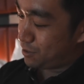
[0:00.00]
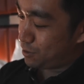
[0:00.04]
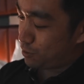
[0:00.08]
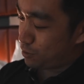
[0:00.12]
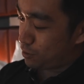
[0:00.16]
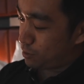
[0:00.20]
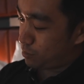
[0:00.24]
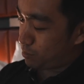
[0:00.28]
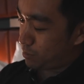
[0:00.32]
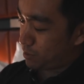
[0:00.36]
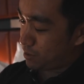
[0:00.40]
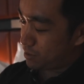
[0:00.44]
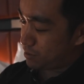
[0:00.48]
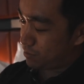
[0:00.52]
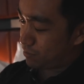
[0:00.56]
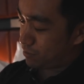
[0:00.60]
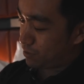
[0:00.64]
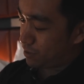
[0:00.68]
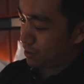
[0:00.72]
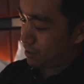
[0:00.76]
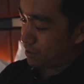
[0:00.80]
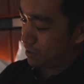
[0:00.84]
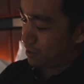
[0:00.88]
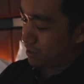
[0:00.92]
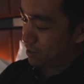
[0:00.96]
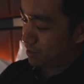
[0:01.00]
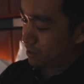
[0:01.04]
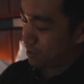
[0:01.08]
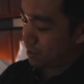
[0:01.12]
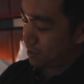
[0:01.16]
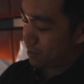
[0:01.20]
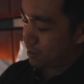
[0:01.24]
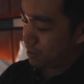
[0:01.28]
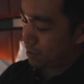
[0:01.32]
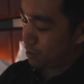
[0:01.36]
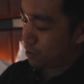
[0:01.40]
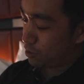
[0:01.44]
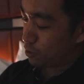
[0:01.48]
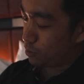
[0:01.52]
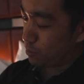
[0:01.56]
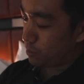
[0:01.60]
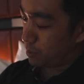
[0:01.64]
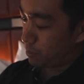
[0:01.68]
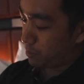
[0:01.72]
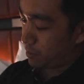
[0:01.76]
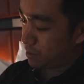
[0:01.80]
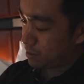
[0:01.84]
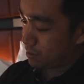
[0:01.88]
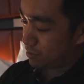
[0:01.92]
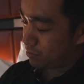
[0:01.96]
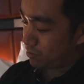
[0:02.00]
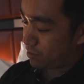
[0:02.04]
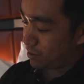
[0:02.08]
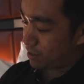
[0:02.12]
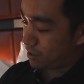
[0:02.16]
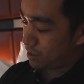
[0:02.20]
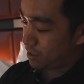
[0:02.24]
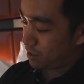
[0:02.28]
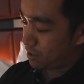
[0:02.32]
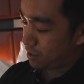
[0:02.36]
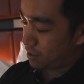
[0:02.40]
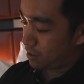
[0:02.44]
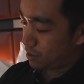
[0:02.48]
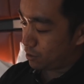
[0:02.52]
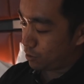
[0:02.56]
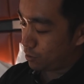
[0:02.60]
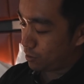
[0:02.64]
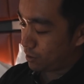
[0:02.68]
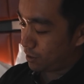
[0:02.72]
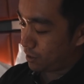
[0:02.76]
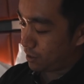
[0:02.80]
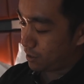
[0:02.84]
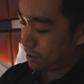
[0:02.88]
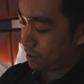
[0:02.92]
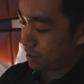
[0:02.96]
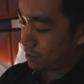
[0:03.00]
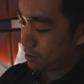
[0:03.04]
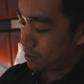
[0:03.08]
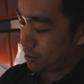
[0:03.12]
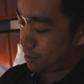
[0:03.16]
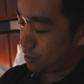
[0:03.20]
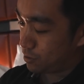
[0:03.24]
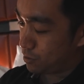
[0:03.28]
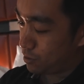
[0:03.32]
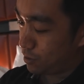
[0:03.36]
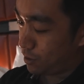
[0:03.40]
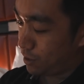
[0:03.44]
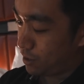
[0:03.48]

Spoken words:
you're the best friend, you're my best friend, and I know that I can tell you